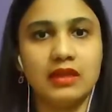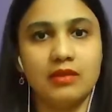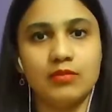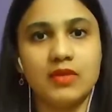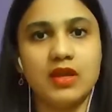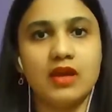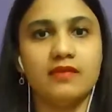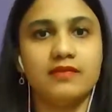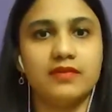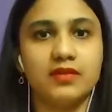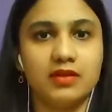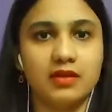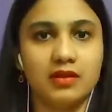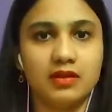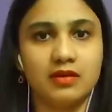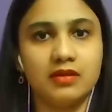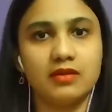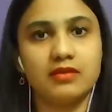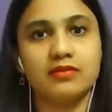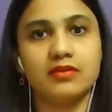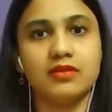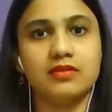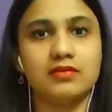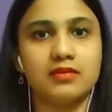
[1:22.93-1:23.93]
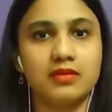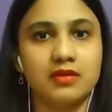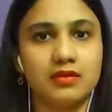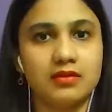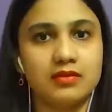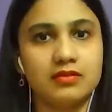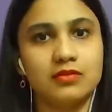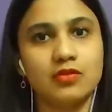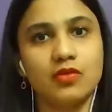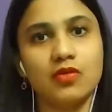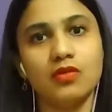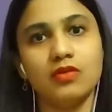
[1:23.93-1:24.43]
named after our
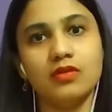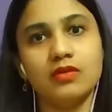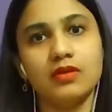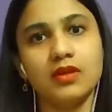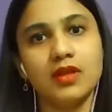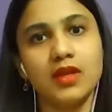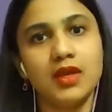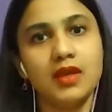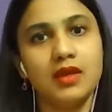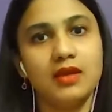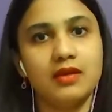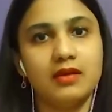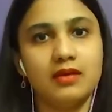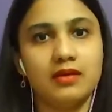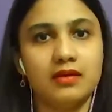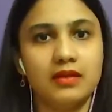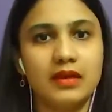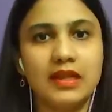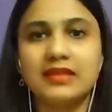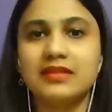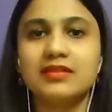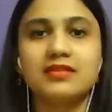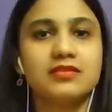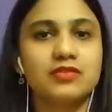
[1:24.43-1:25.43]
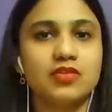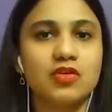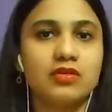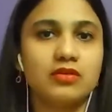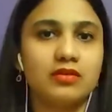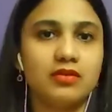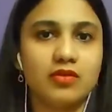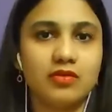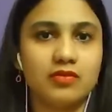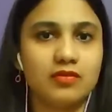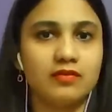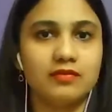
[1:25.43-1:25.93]
nakshatras or like there's
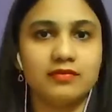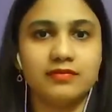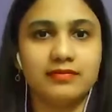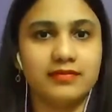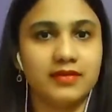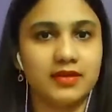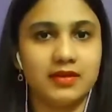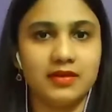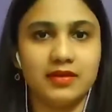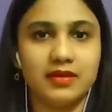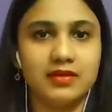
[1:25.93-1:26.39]
not a lot of